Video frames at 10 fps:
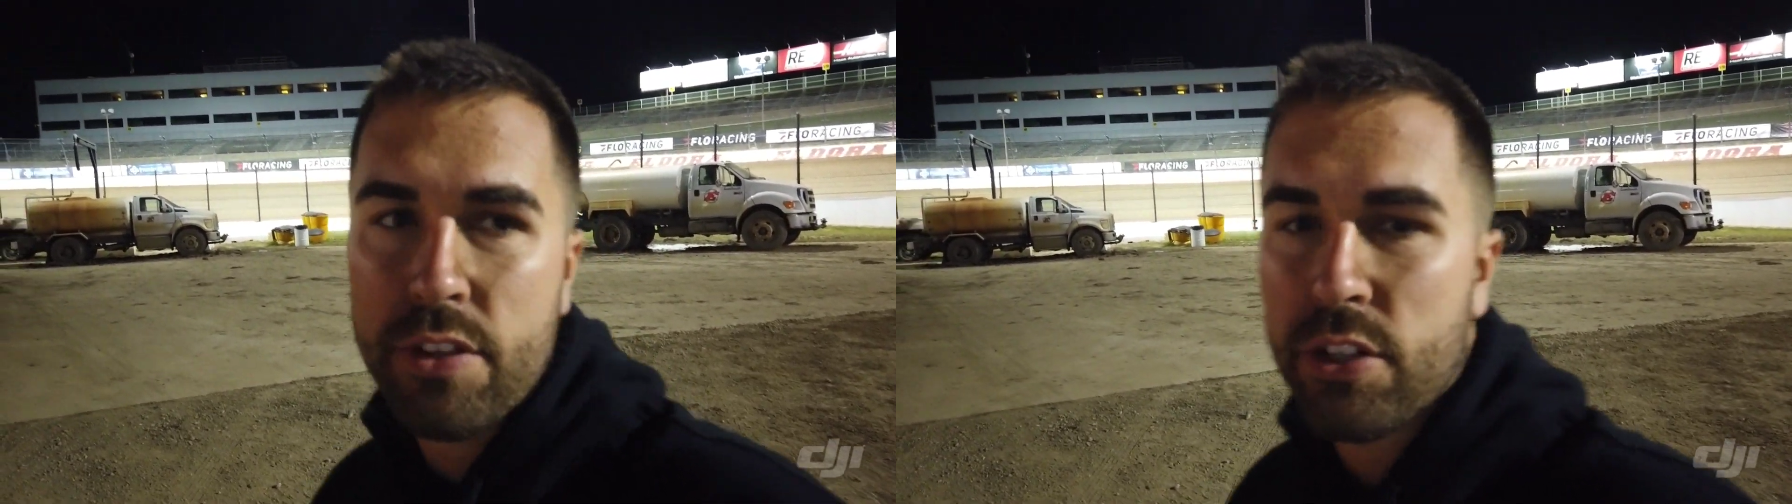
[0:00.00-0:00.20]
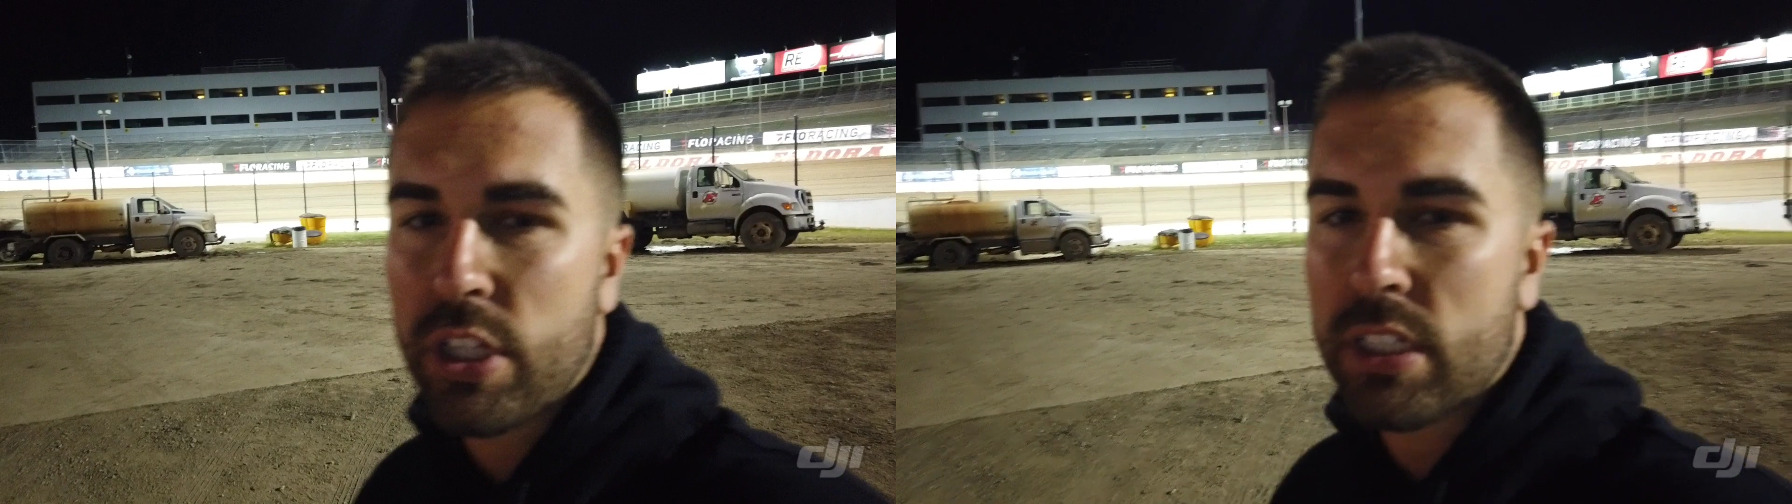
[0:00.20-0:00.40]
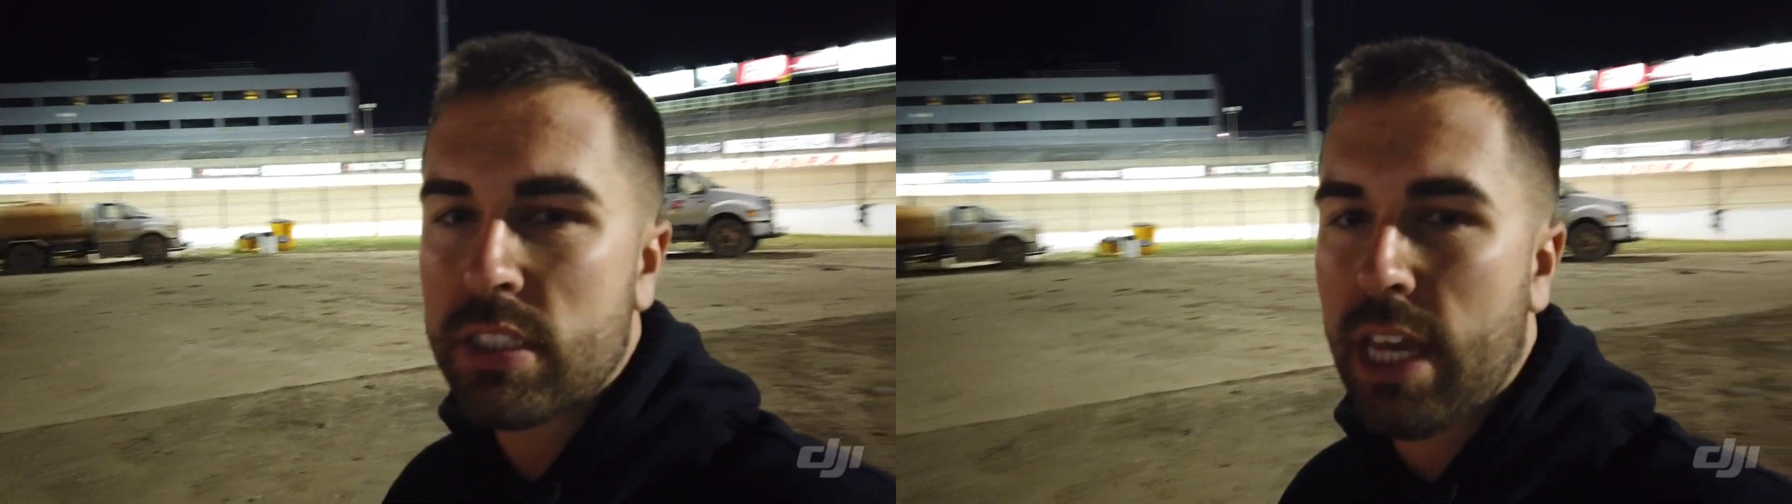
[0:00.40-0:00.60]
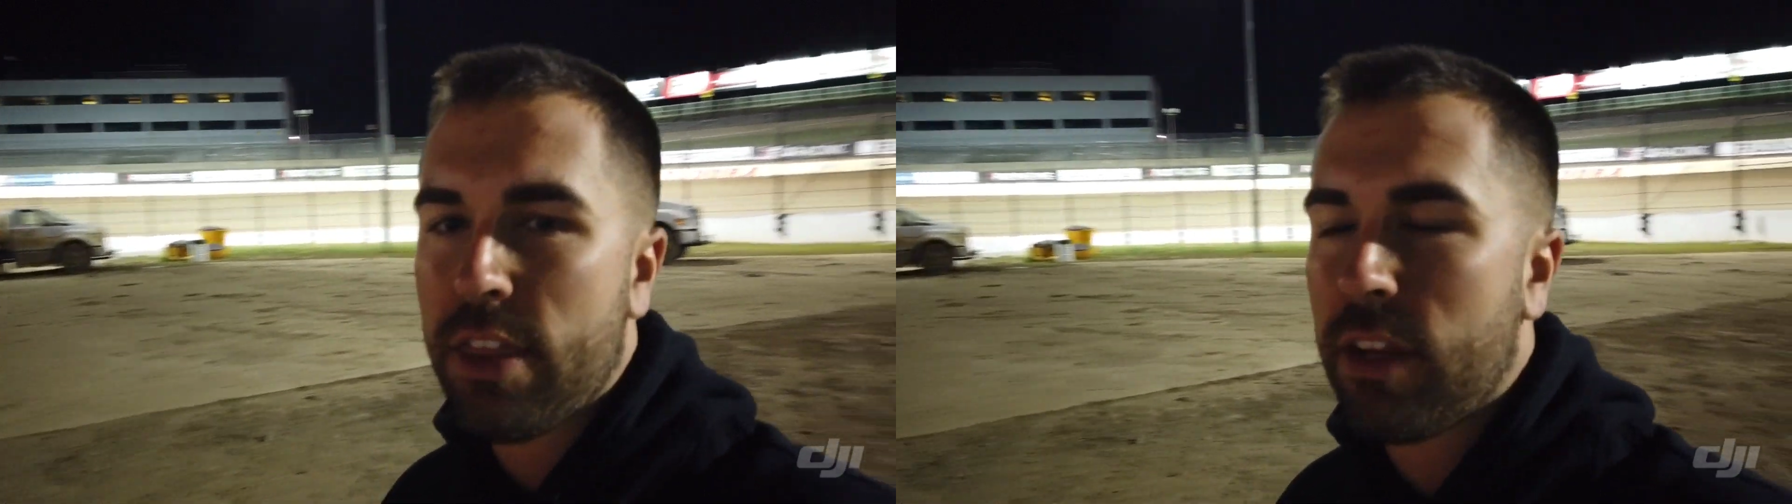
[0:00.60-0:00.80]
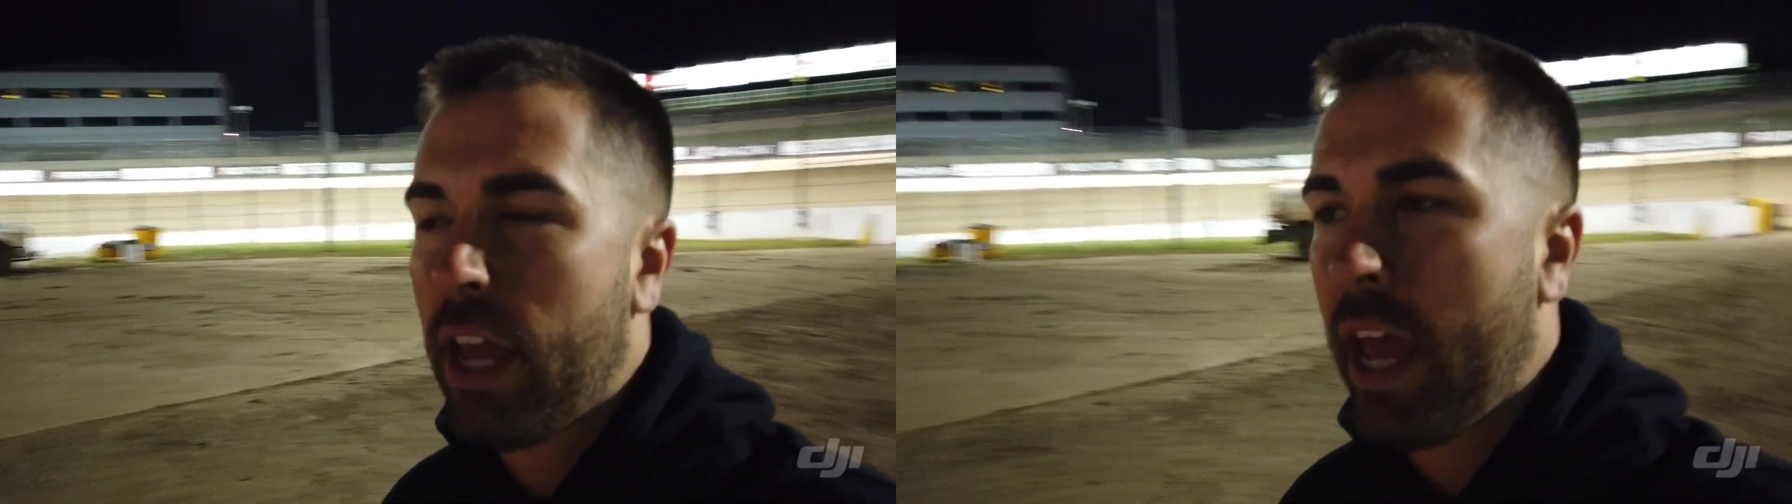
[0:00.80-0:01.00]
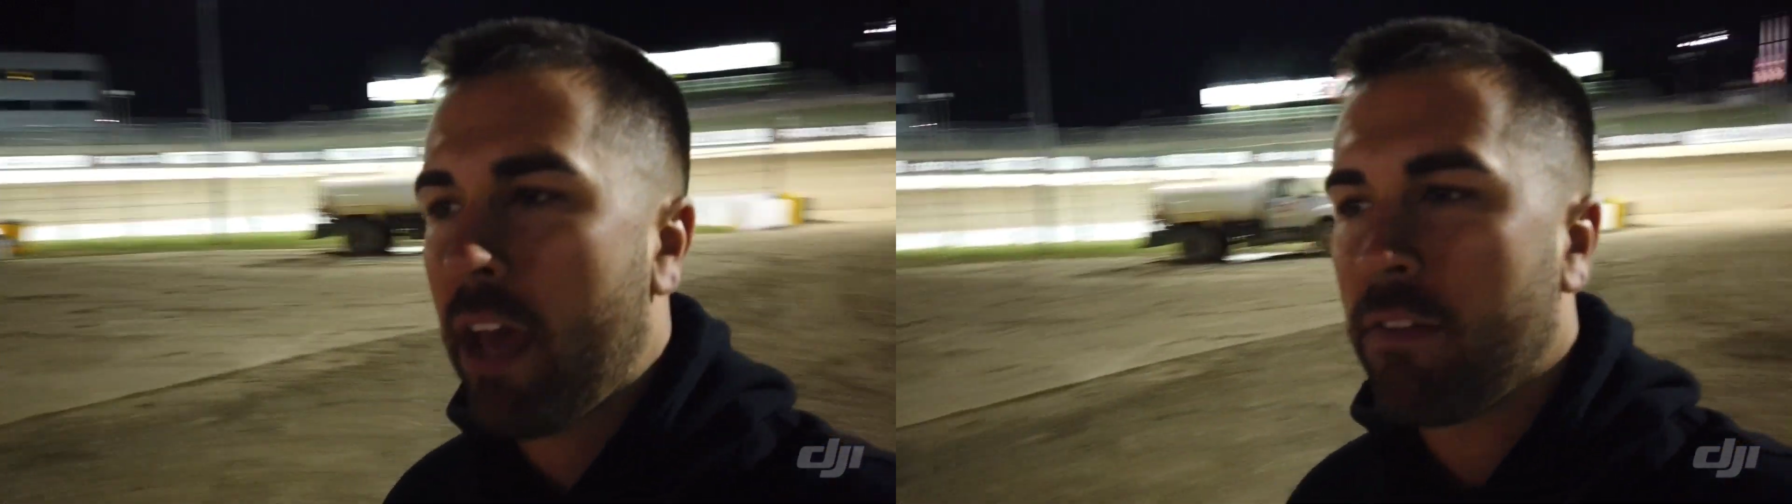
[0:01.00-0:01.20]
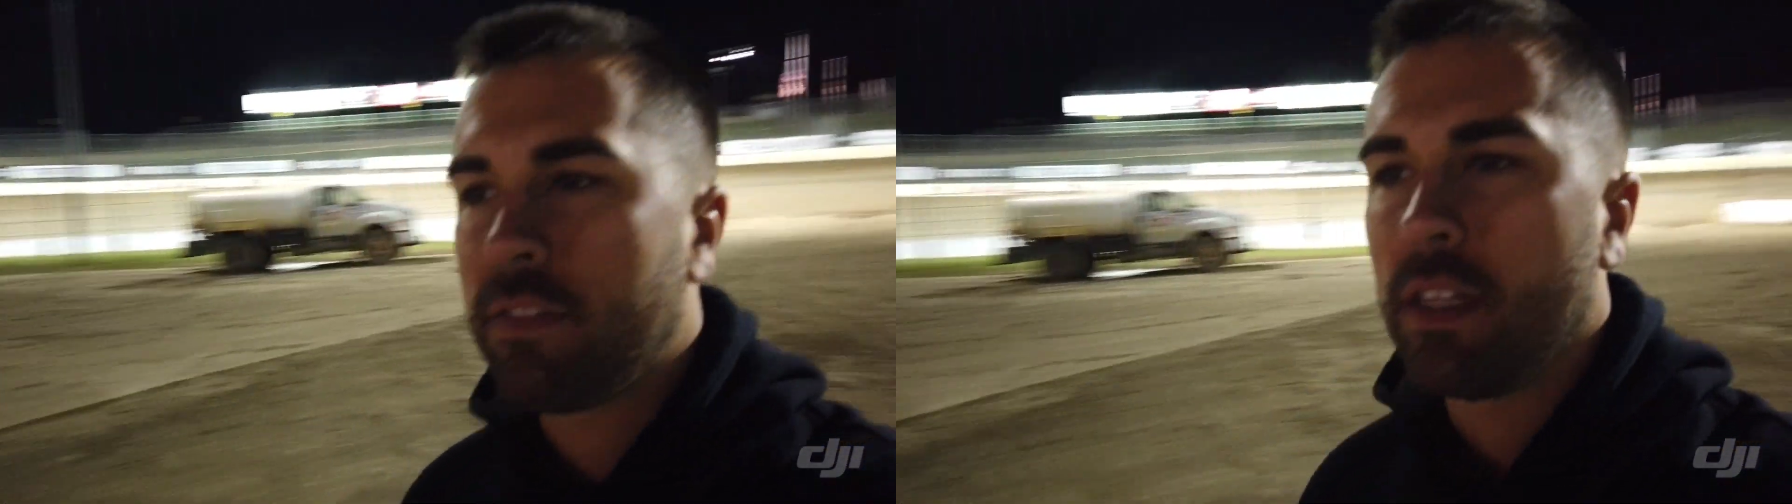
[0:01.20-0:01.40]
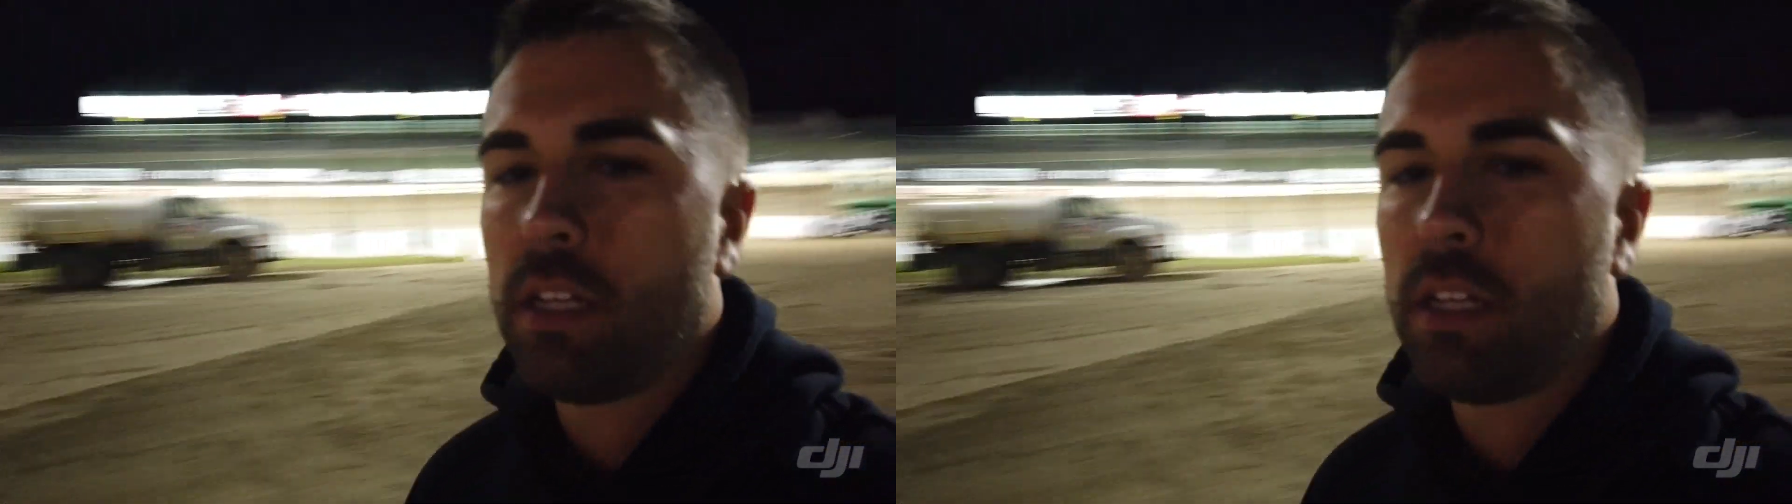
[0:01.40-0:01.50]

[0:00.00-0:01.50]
nearly a tenth and a half.